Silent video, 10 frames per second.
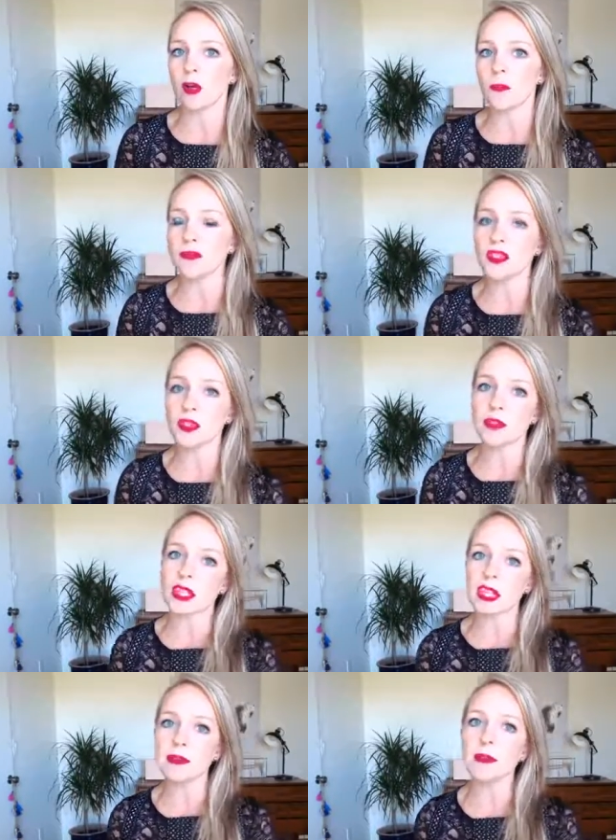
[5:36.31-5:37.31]
So the
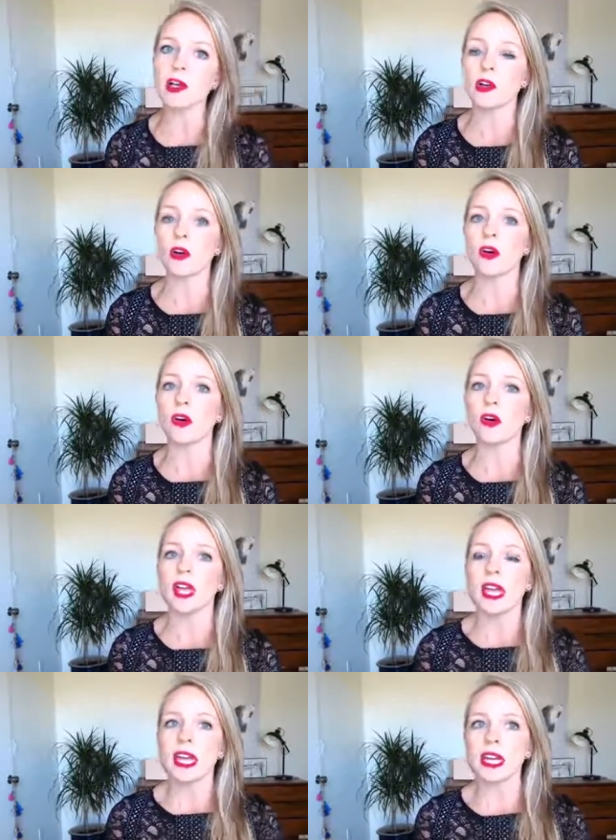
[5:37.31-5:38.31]
email goal
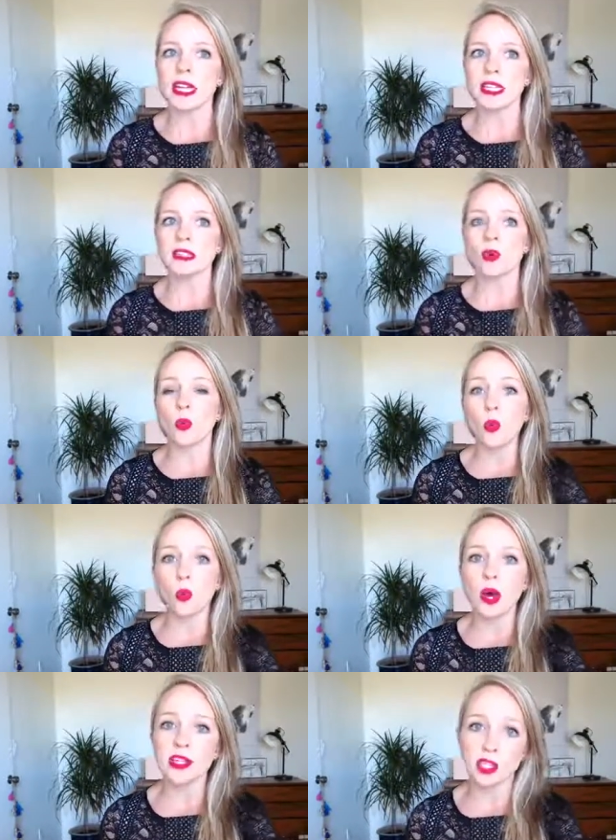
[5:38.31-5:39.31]
is,
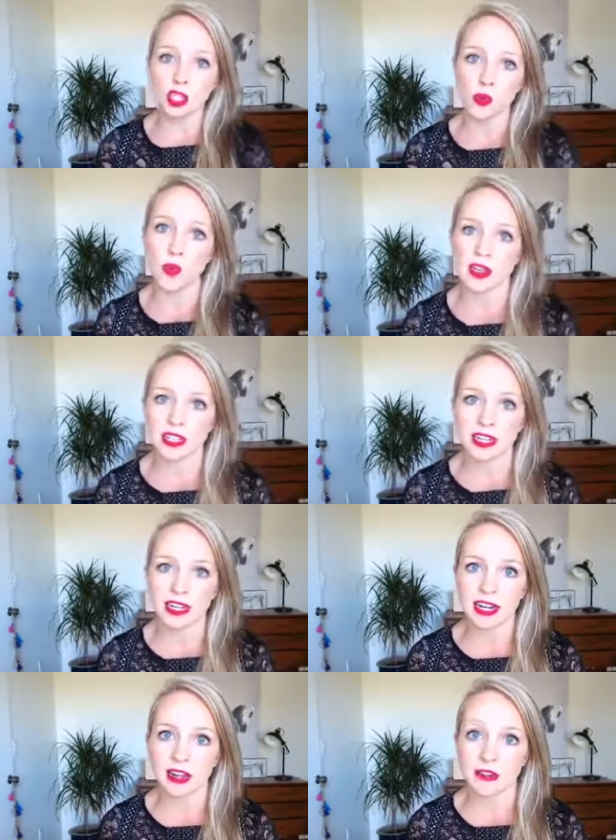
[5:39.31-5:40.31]
what do you want to get
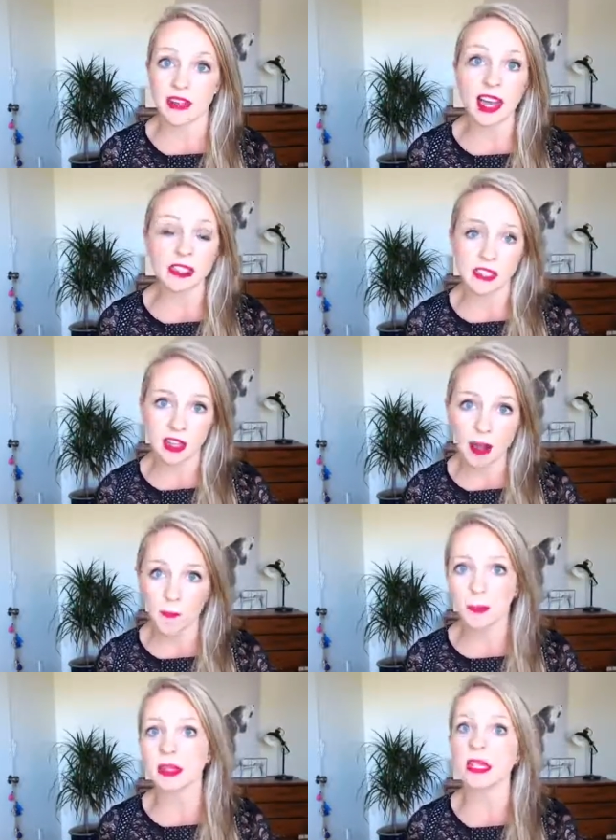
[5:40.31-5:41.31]
out of it as a
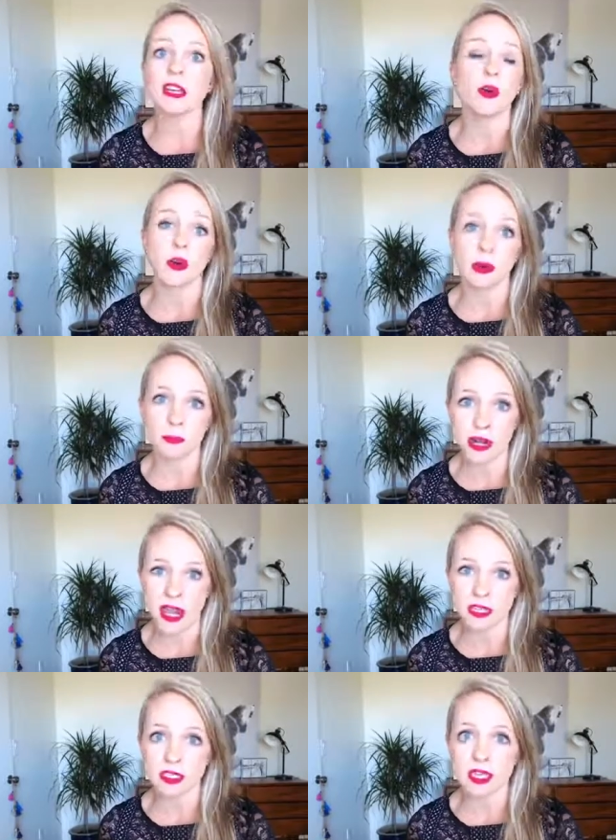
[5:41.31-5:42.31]
company or a brand?